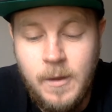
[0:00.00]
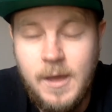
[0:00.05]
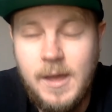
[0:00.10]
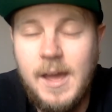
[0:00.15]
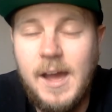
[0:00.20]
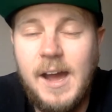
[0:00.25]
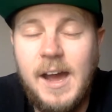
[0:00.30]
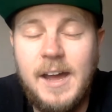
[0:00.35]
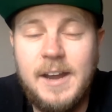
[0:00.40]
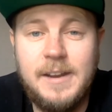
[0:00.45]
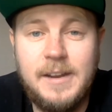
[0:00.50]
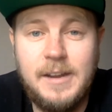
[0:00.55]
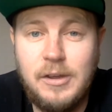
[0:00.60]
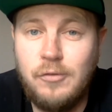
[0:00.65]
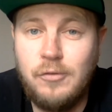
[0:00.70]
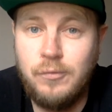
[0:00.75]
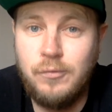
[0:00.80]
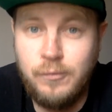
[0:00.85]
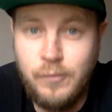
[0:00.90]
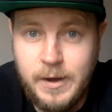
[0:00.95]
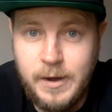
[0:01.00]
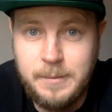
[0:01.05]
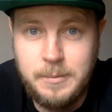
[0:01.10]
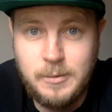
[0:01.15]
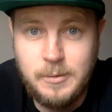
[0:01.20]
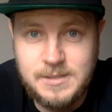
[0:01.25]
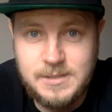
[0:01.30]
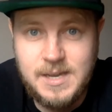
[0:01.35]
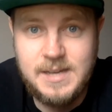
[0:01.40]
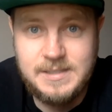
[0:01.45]
had an
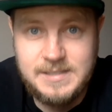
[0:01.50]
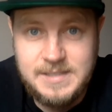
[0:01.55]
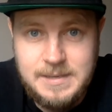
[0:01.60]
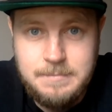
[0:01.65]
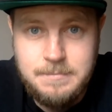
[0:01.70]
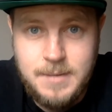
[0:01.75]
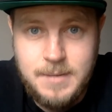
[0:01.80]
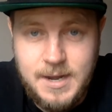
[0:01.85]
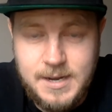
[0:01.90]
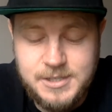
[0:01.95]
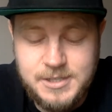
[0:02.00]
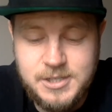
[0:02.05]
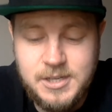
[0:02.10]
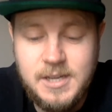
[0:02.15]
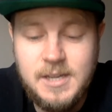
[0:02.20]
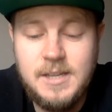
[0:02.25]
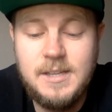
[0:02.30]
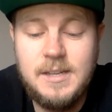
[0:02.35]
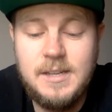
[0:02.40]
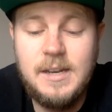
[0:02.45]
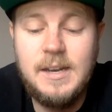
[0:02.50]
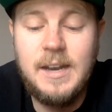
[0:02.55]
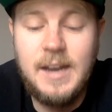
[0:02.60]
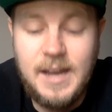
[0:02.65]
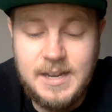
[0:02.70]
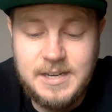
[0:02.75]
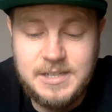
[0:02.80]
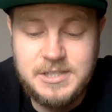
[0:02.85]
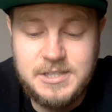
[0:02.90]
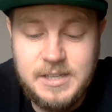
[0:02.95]
incredible tag team match
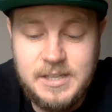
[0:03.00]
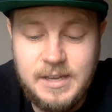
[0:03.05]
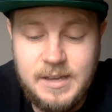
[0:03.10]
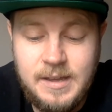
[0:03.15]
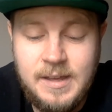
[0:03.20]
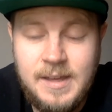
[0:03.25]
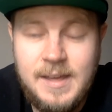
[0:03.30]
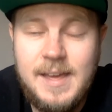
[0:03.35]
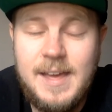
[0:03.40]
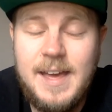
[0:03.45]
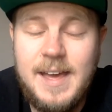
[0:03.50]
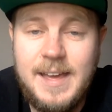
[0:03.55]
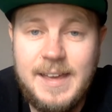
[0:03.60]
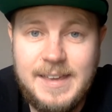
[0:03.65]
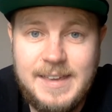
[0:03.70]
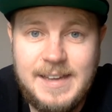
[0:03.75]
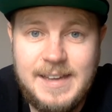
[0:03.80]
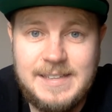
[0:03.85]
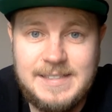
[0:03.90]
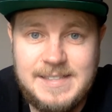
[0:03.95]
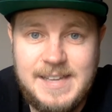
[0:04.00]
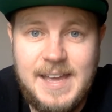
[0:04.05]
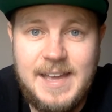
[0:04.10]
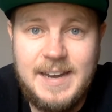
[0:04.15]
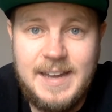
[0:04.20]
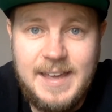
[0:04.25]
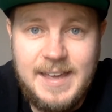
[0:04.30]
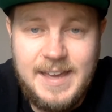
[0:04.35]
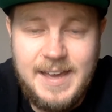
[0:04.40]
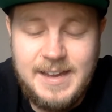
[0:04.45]
last year against
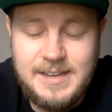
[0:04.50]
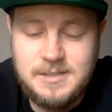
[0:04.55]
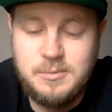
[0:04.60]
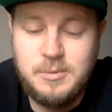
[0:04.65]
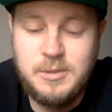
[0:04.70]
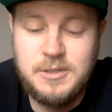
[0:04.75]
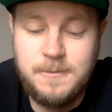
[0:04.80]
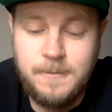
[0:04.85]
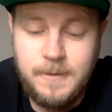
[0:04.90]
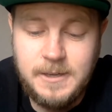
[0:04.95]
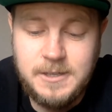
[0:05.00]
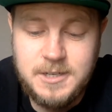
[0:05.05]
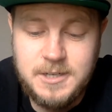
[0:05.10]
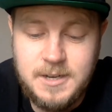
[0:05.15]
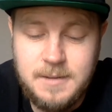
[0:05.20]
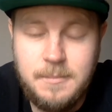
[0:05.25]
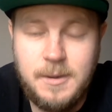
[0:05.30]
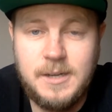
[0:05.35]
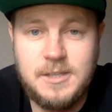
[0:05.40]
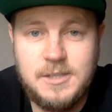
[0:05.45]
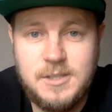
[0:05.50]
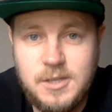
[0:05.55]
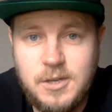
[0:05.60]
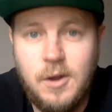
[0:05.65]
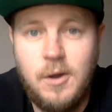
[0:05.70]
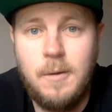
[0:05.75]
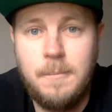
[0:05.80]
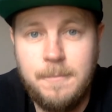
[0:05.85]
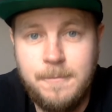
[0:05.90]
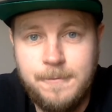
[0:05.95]
LAX, which featured in my
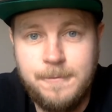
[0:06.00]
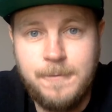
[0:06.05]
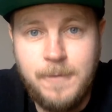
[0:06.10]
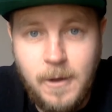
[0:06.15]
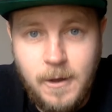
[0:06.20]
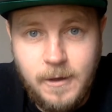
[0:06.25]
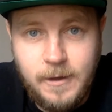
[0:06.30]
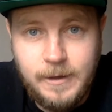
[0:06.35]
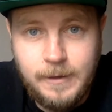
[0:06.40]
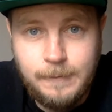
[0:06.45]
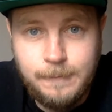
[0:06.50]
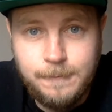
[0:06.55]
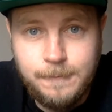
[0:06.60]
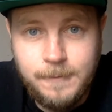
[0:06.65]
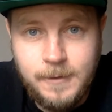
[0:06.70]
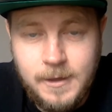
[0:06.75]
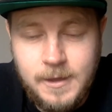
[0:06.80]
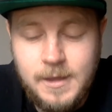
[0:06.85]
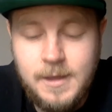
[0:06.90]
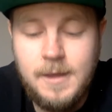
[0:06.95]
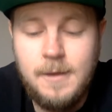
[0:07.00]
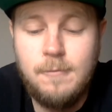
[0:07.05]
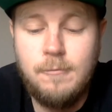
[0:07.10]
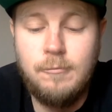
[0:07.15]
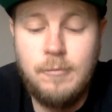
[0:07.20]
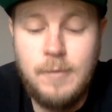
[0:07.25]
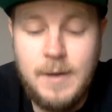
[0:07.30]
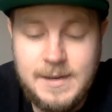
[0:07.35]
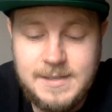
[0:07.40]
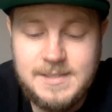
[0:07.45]
top 5
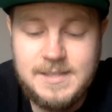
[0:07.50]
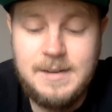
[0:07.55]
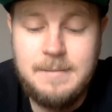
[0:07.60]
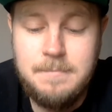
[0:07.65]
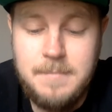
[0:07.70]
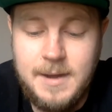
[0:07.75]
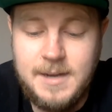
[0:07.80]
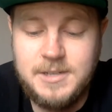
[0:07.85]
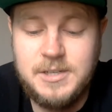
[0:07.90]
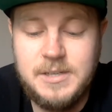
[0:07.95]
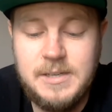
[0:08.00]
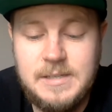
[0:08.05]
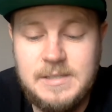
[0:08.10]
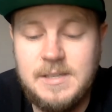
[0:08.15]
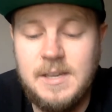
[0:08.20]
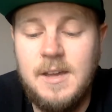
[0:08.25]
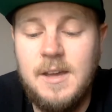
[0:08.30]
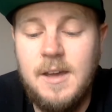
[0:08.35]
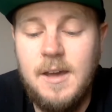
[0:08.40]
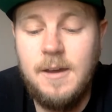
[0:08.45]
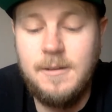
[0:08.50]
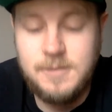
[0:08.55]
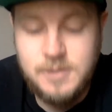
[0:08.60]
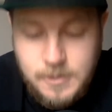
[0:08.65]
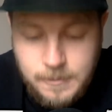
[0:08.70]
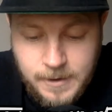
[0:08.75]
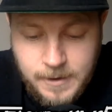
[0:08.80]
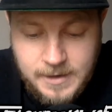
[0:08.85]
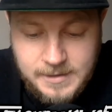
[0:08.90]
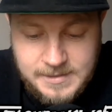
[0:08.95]
wrestling matches of
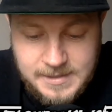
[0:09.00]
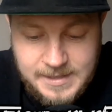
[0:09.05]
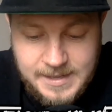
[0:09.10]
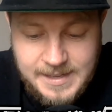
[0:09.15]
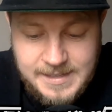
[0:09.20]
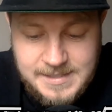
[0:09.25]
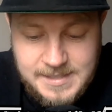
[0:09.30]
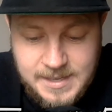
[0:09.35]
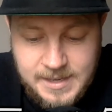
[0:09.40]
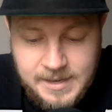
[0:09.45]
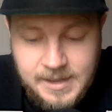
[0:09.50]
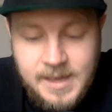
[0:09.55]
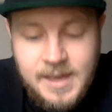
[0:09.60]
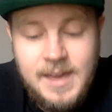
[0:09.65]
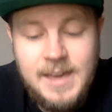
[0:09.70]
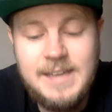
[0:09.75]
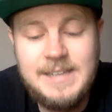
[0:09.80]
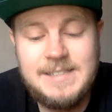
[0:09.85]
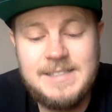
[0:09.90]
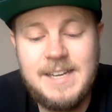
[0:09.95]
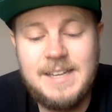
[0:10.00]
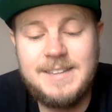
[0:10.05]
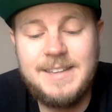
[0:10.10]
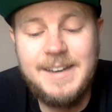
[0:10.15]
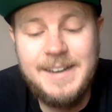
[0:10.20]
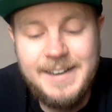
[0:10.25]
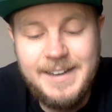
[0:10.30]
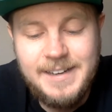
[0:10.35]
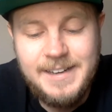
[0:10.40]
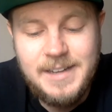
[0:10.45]
2018. He said the
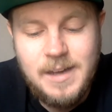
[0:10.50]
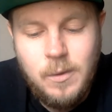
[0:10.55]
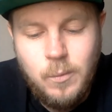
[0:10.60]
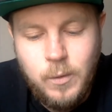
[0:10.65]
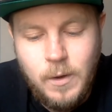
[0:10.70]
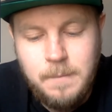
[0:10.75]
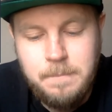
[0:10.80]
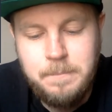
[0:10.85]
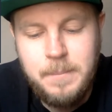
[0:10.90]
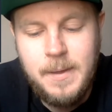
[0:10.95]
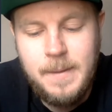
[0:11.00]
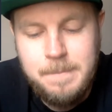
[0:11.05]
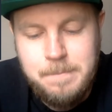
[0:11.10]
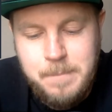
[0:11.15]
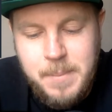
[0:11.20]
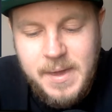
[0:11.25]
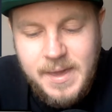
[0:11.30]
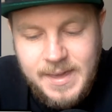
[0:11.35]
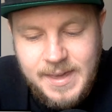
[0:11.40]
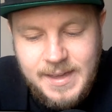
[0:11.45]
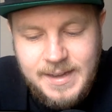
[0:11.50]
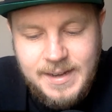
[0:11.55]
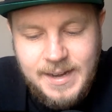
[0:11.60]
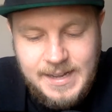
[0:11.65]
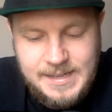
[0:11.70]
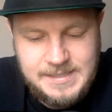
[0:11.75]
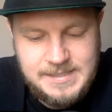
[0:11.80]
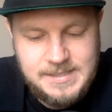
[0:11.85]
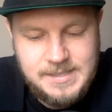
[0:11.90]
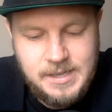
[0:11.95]
leader would be Big E
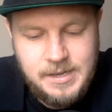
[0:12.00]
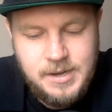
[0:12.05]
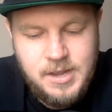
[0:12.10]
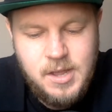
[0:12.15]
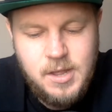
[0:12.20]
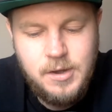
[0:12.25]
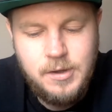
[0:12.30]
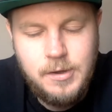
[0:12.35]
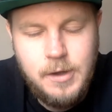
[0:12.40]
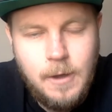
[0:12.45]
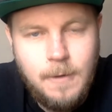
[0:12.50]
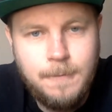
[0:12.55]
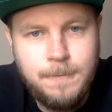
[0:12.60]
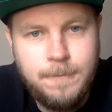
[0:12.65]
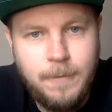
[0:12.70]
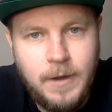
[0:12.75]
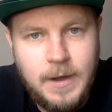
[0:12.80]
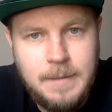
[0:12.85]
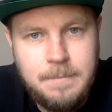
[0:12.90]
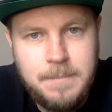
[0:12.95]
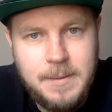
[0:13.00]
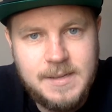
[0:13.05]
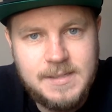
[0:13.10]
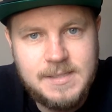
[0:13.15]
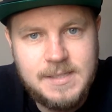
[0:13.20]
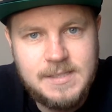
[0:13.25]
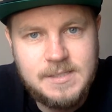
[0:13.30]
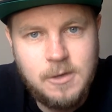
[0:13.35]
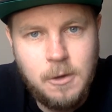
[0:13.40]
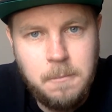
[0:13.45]
Langston. No funny
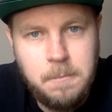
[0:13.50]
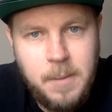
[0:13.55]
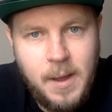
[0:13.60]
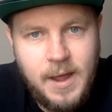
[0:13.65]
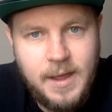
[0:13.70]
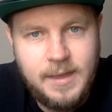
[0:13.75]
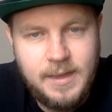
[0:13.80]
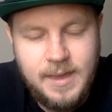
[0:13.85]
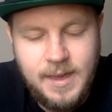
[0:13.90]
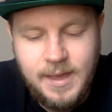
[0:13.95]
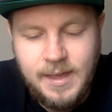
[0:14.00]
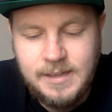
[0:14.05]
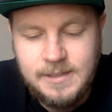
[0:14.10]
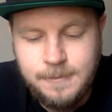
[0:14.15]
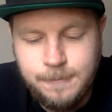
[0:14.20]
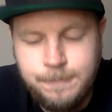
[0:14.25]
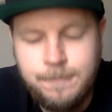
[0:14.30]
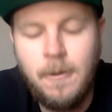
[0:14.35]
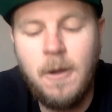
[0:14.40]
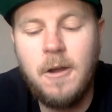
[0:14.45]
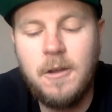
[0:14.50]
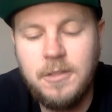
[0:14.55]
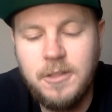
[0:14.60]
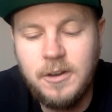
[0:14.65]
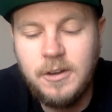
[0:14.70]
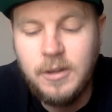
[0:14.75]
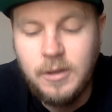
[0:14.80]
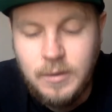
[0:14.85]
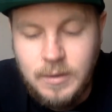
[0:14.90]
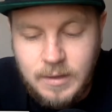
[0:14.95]
business or pancakes. Fuck the
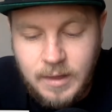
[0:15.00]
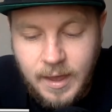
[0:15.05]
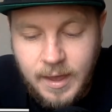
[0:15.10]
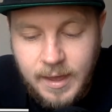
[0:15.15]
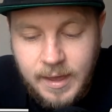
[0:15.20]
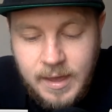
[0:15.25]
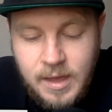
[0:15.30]
New Day.